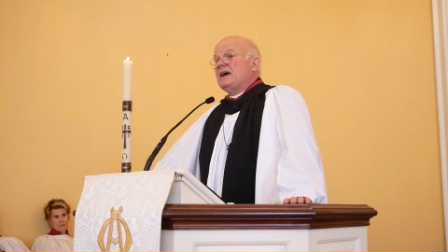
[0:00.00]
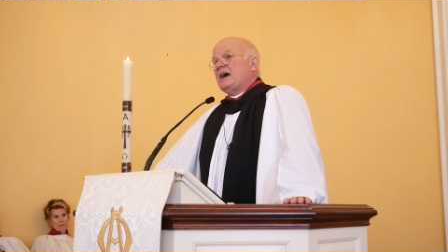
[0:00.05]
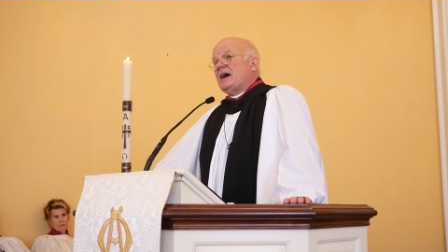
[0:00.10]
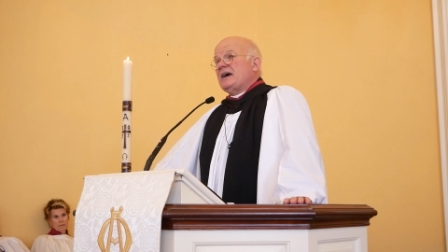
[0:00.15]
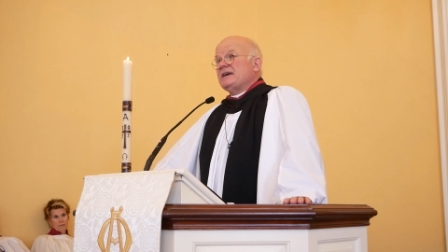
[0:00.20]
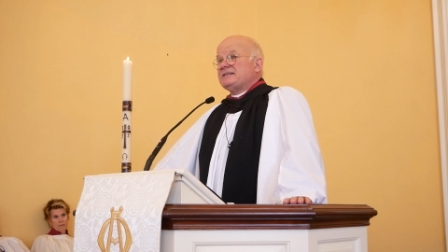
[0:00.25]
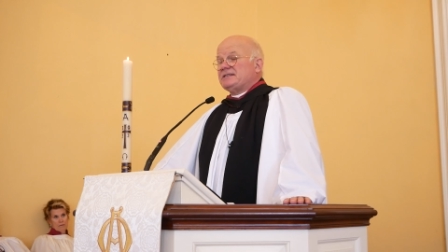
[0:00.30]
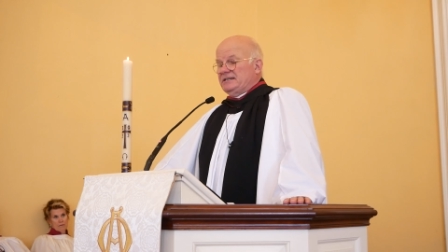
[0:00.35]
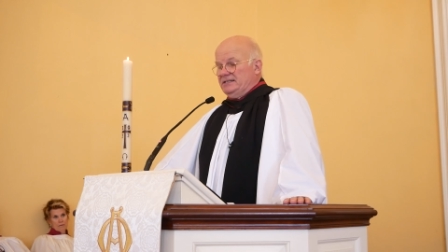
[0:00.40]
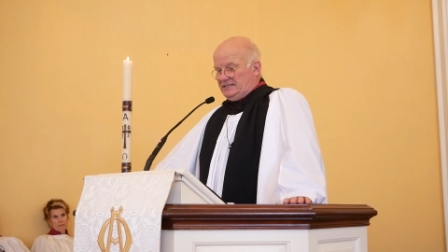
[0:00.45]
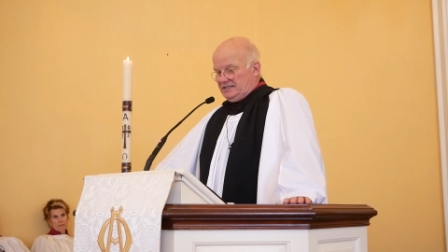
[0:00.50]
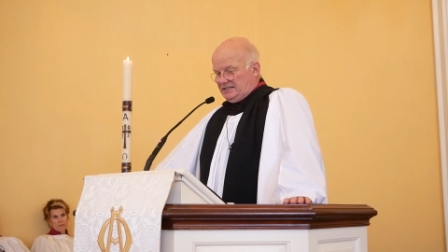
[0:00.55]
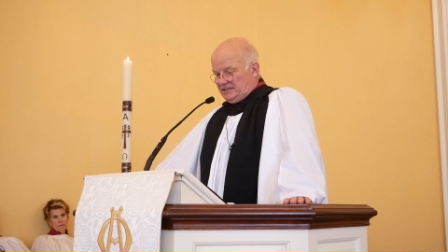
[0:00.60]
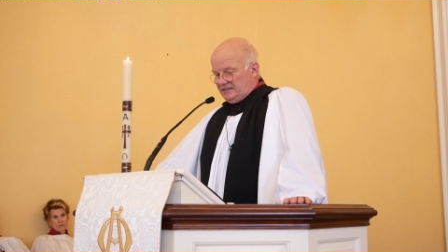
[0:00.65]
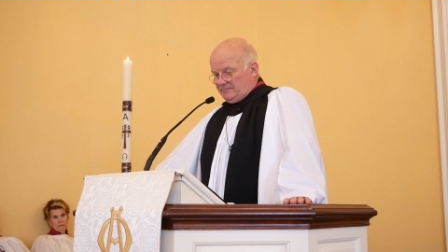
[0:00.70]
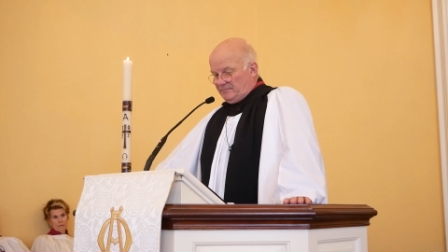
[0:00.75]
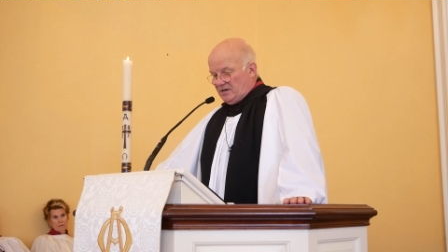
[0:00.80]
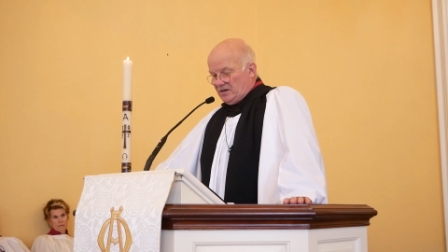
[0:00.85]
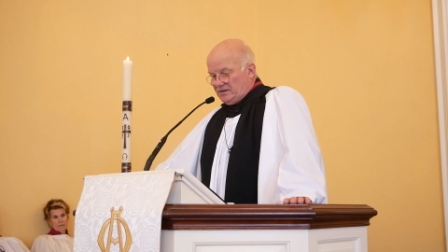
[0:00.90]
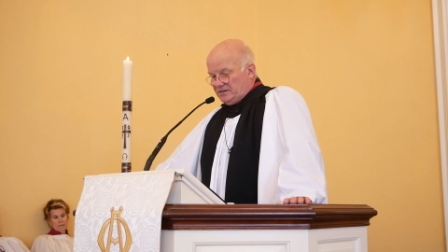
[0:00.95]
as he
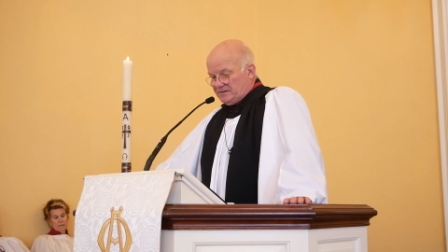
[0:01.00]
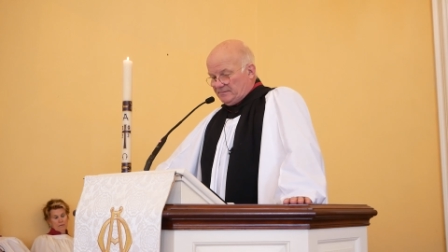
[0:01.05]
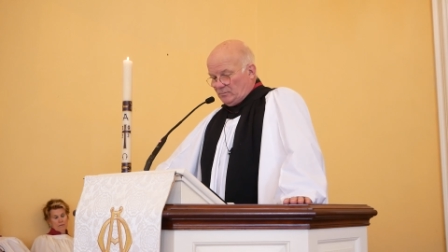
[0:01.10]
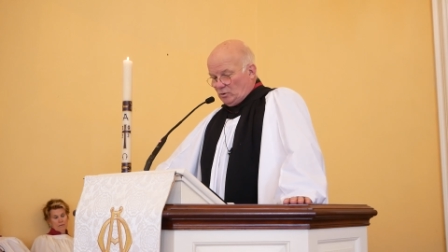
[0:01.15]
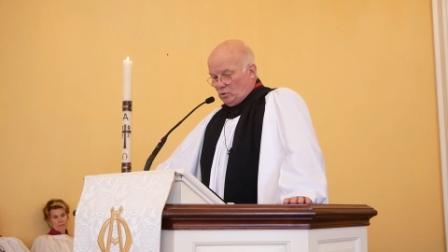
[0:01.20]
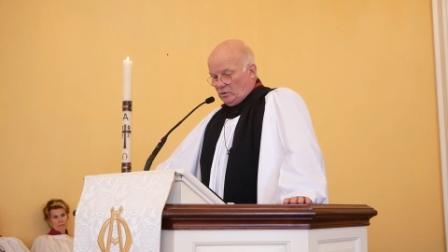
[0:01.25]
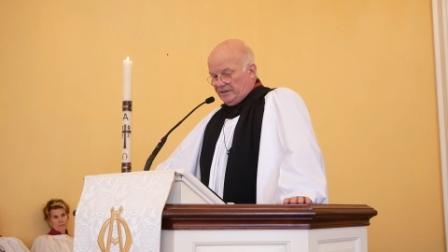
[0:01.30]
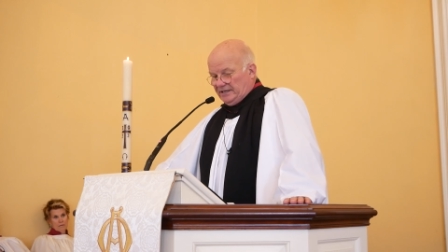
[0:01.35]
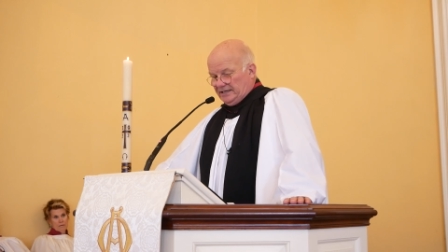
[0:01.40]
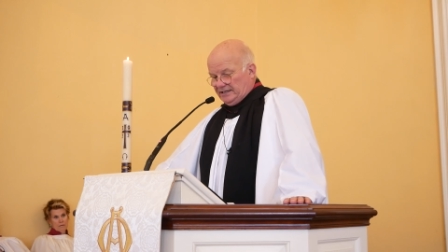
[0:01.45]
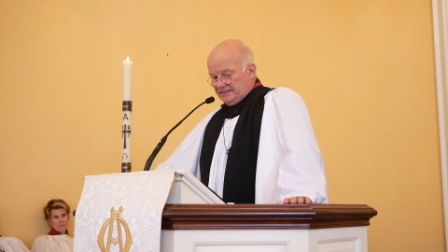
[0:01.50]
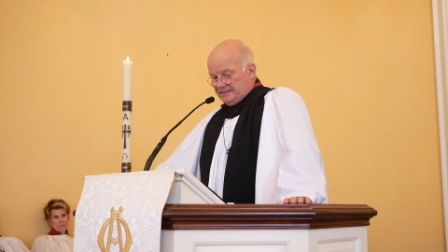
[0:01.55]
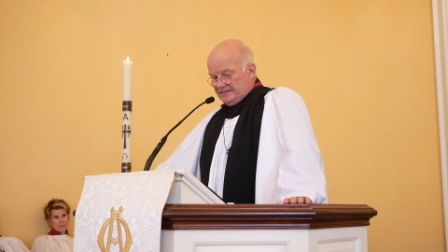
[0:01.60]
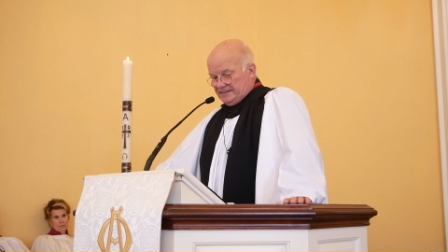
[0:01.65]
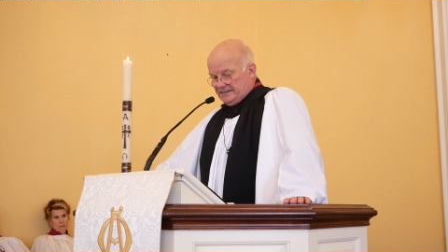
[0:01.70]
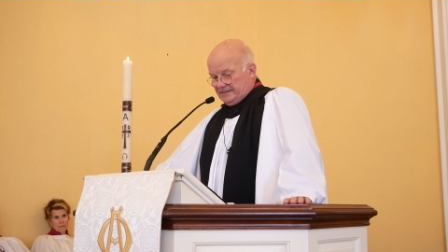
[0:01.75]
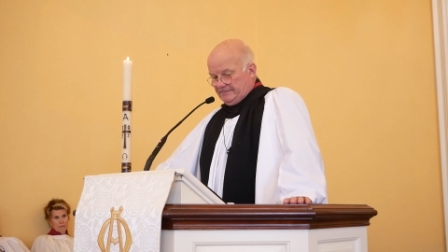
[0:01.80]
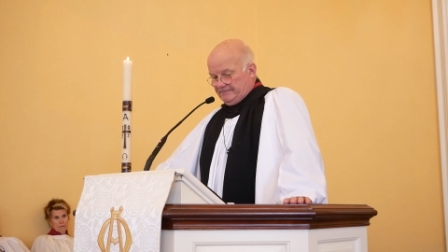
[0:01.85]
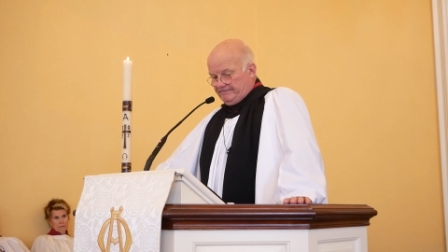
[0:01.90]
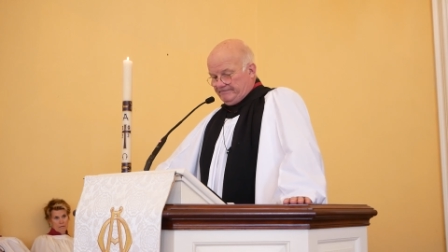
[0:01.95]
did most
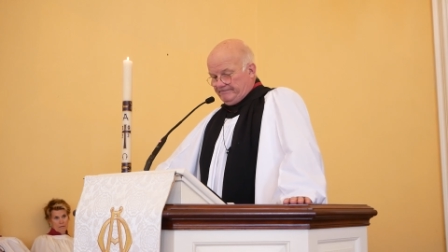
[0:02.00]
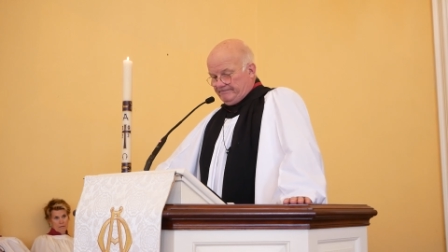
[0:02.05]
mornings.